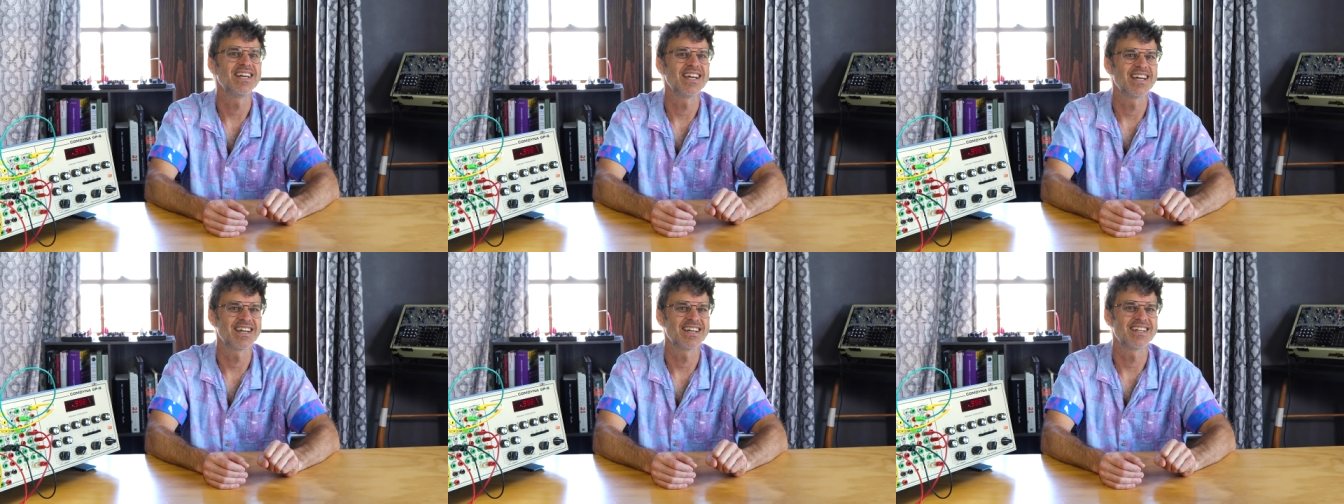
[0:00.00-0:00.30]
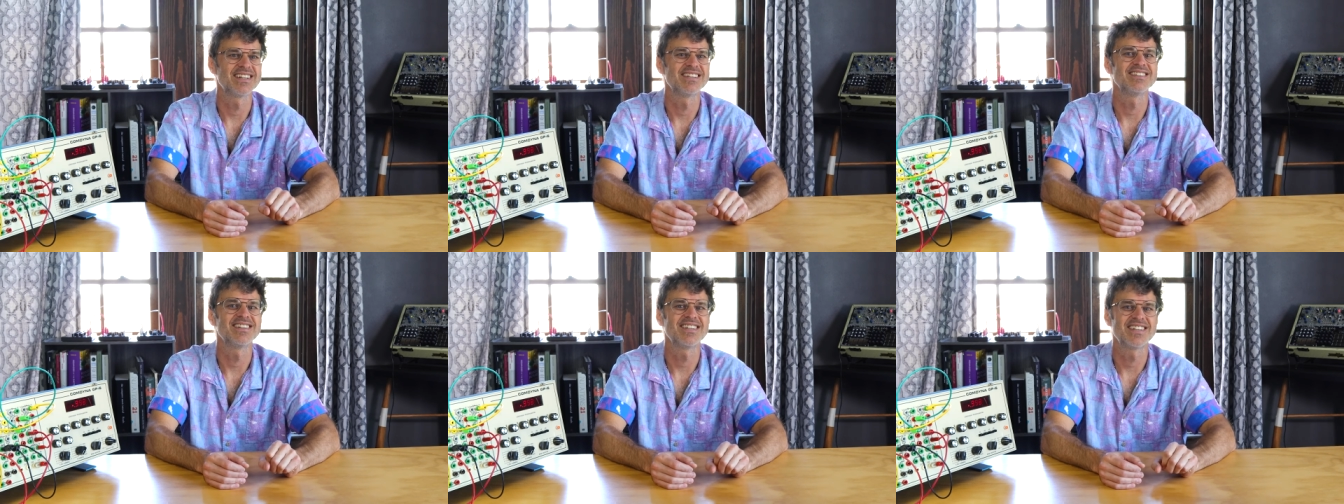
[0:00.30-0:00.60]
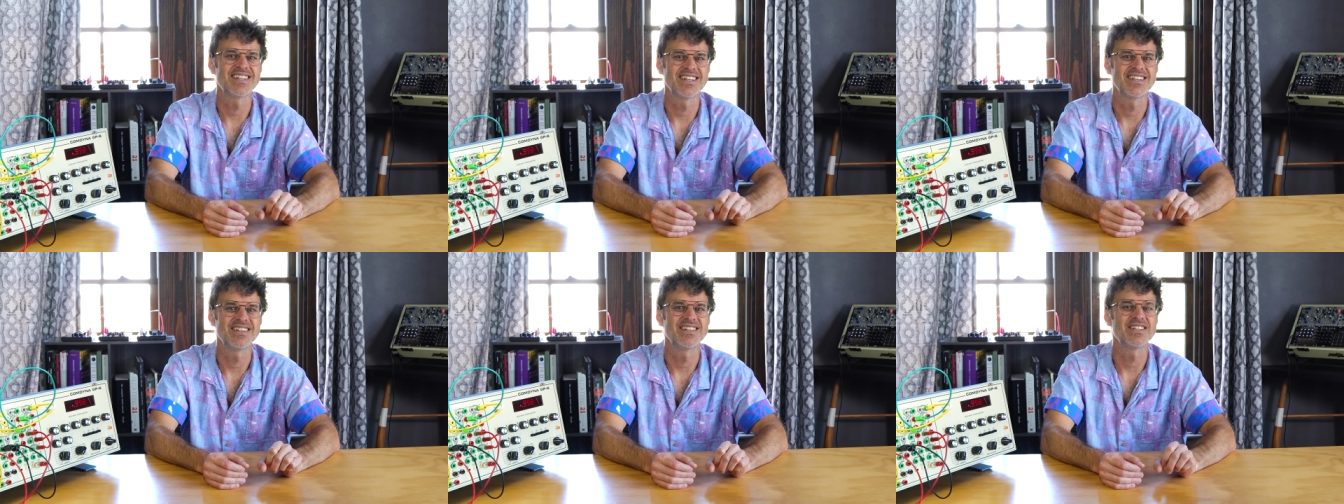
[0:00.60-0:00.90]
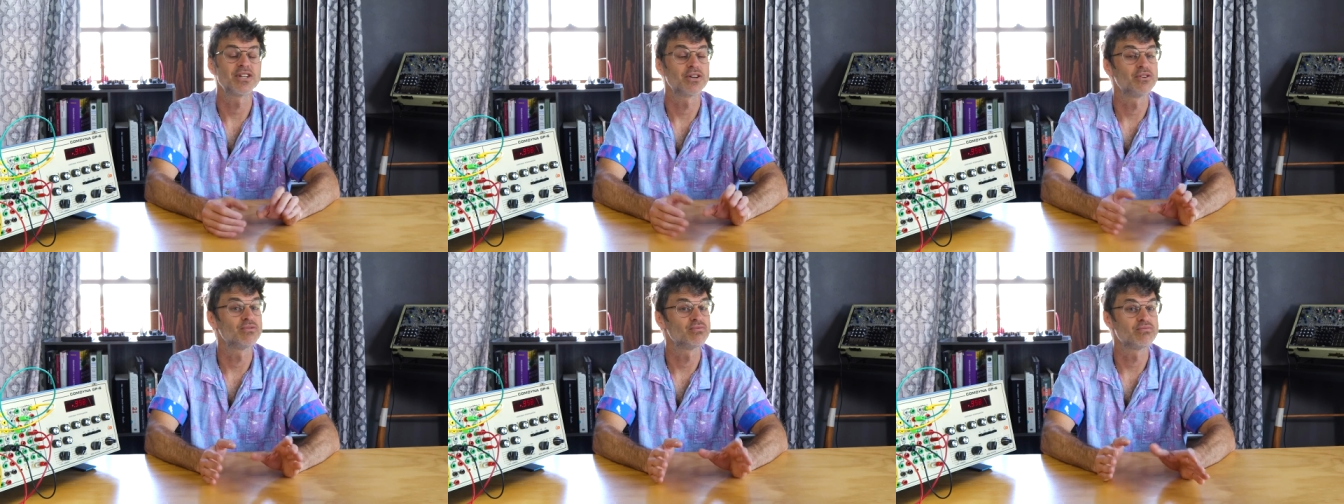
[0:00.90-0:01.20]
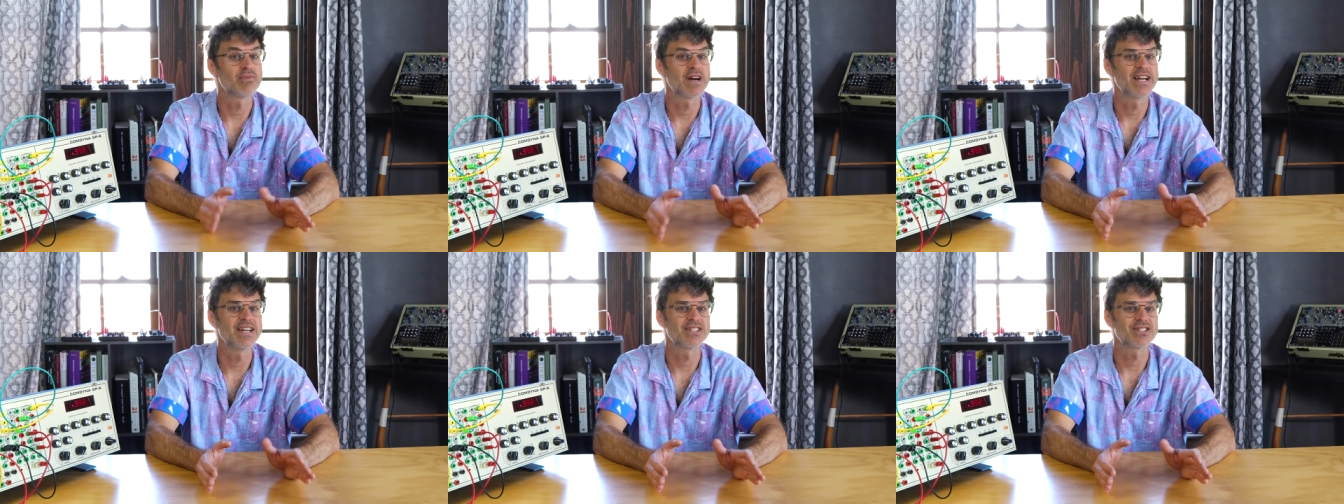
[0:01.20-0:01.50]
and it, it's a
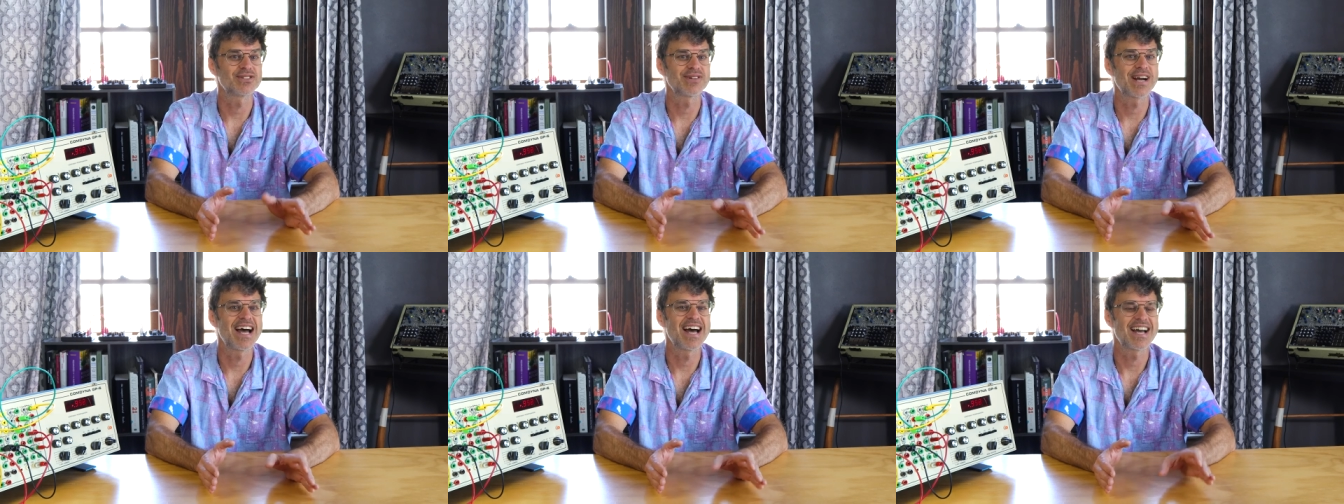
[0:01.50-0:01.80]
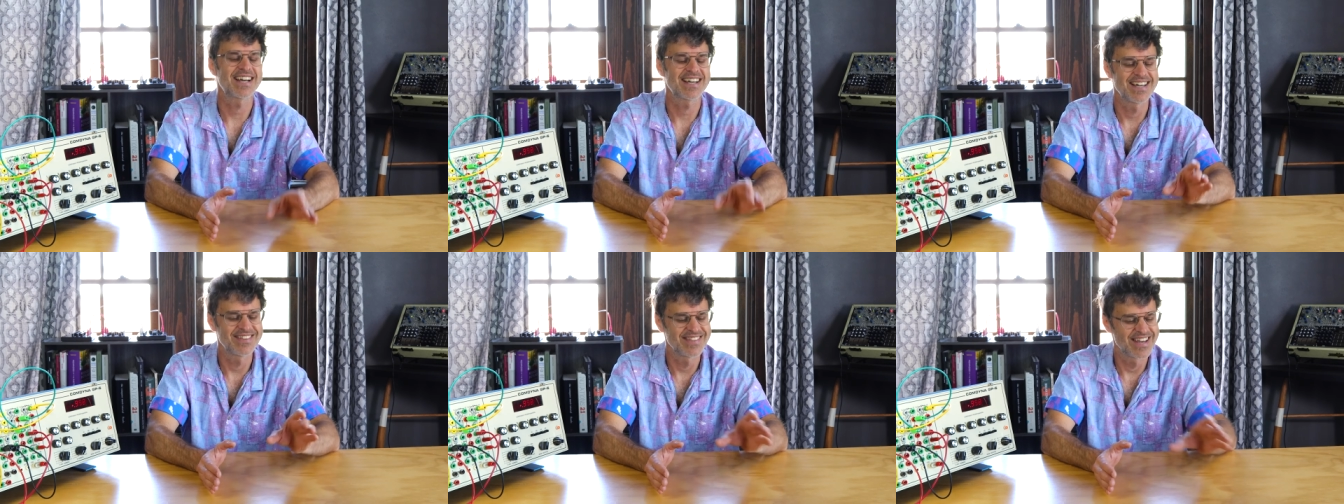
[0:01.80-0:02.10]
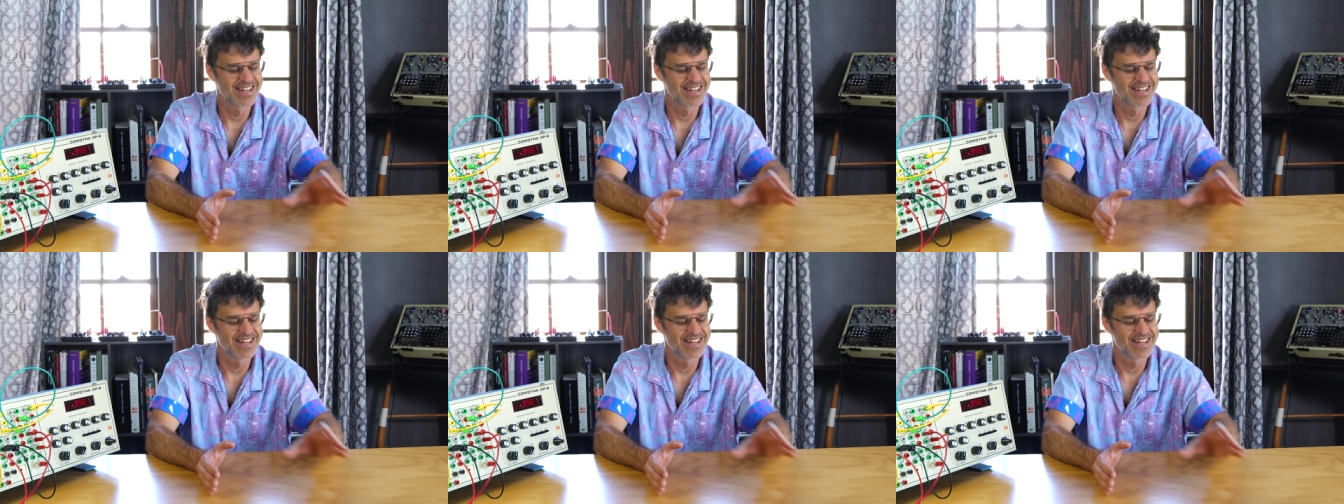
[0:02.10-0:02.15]
great track.